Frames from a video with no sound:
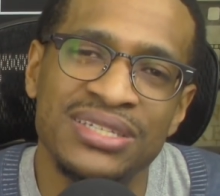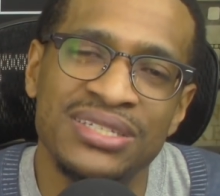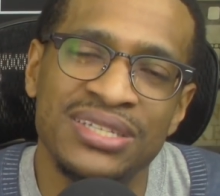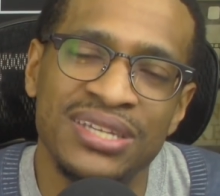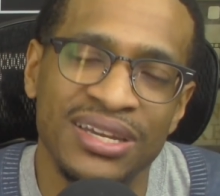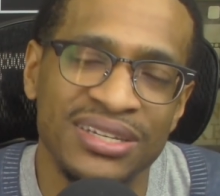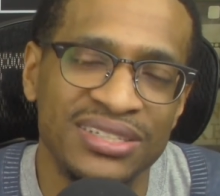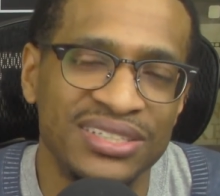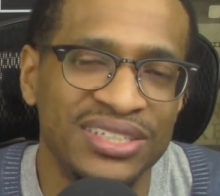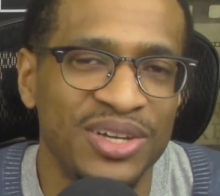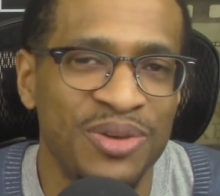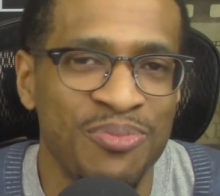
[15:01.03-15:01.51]

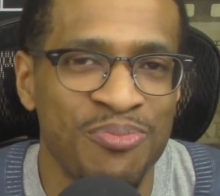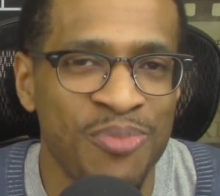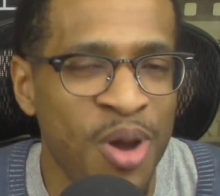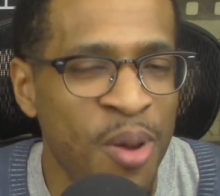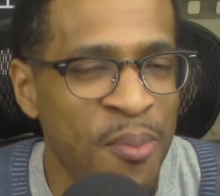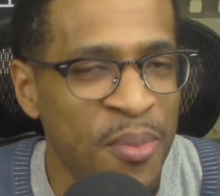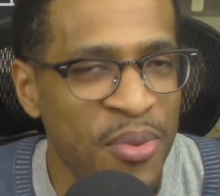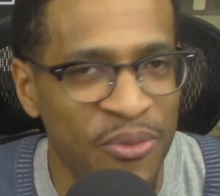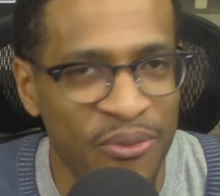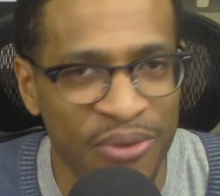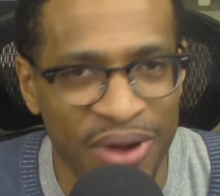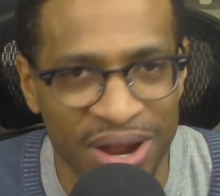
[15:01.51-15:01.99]
touching
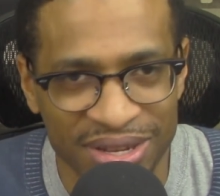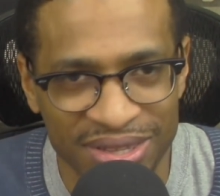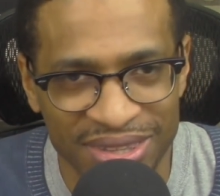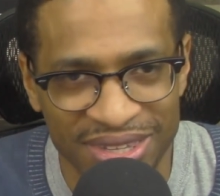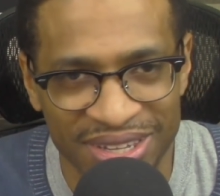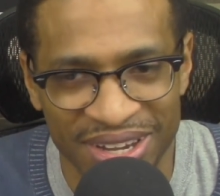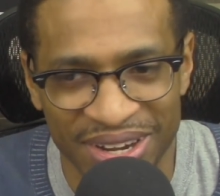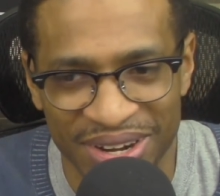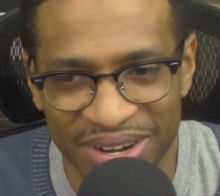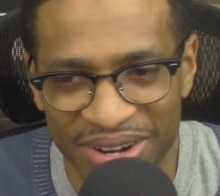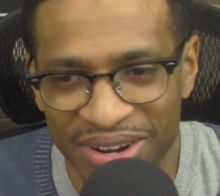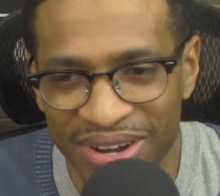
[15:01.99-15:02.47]
moment right
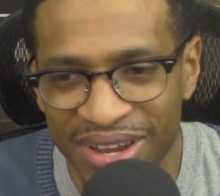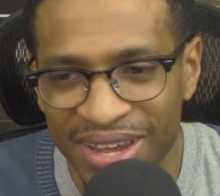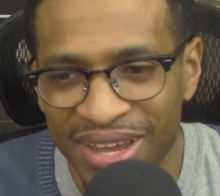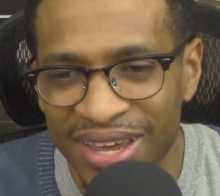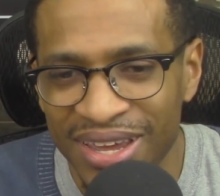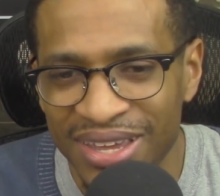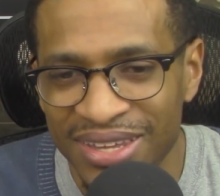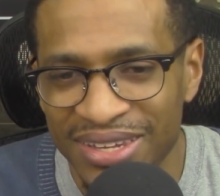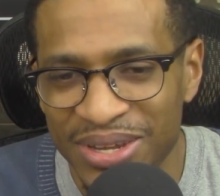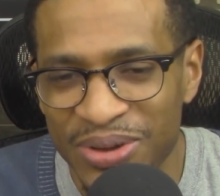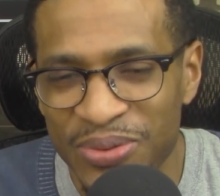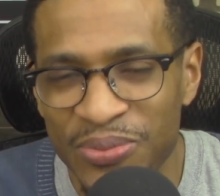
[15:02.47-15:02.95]
there
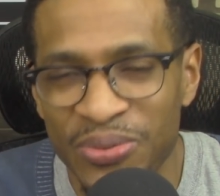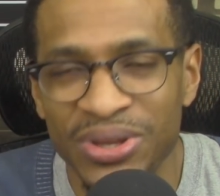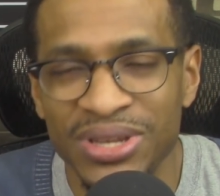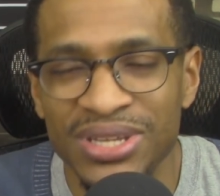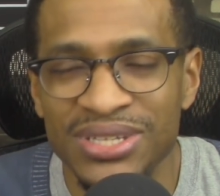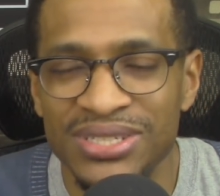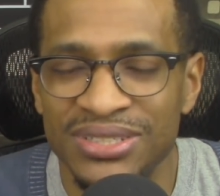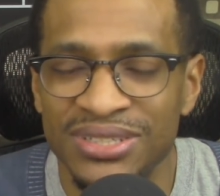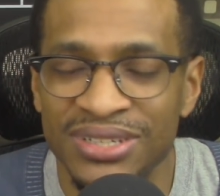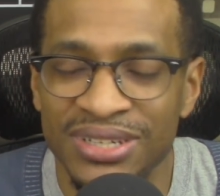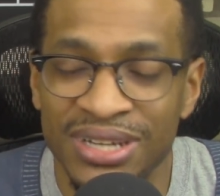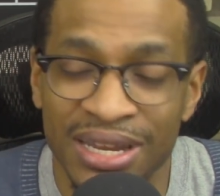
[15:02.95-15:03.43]
that really
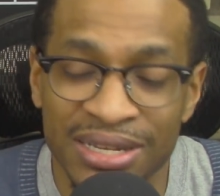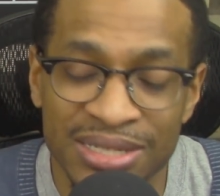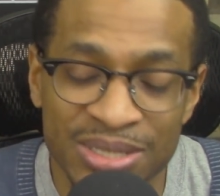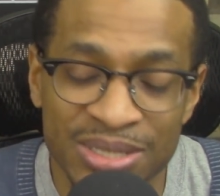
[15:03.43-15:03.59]
stood out to